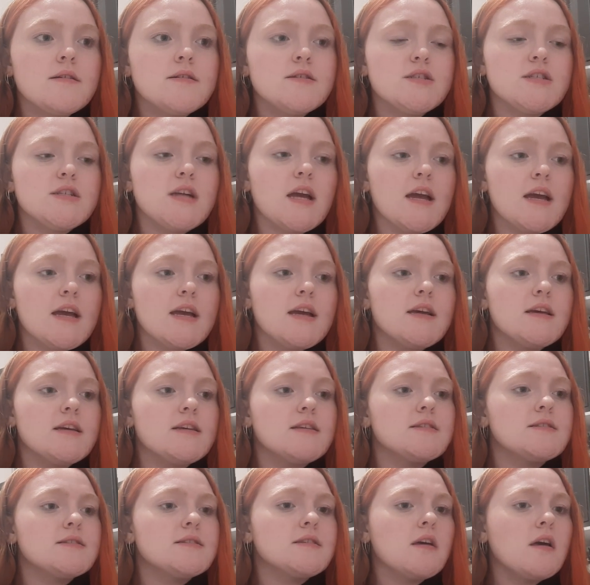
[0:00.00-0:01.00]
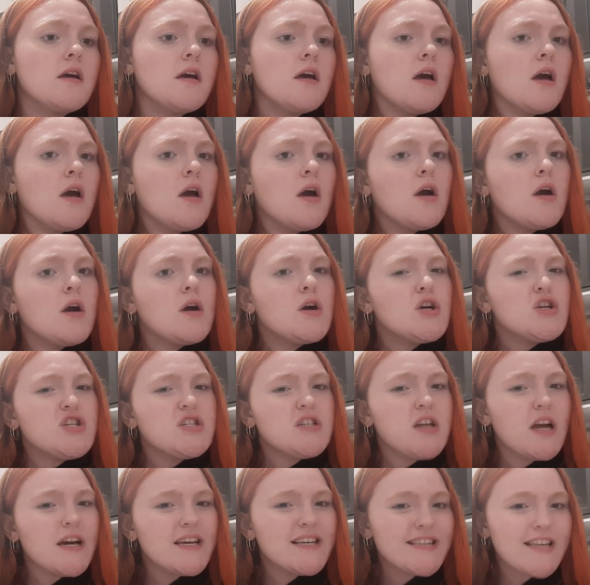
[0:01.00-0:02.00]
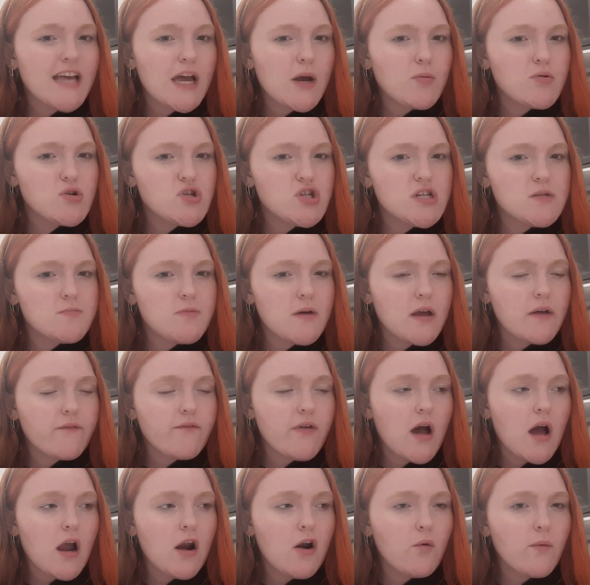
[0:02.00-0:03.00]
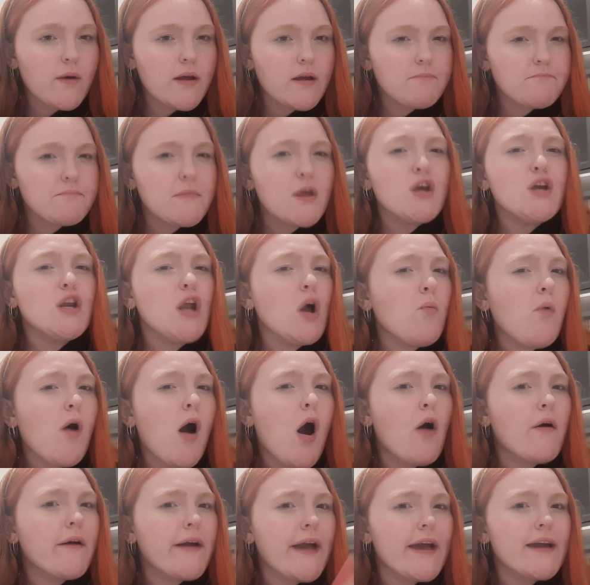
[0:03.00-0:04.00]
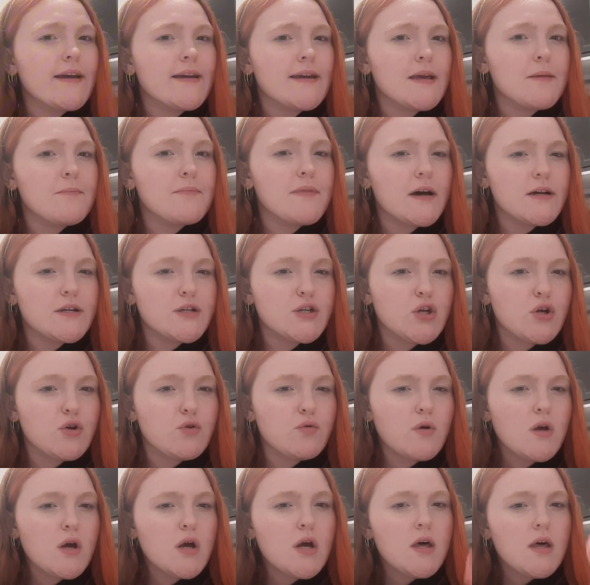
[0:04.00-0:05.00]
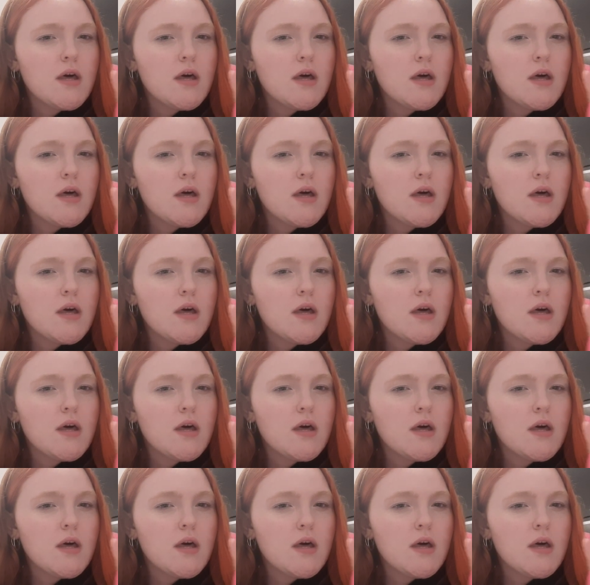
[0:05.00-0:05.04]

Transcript: She's, should I say what she's being for Halloween? You know what, I'll gatekeep that too.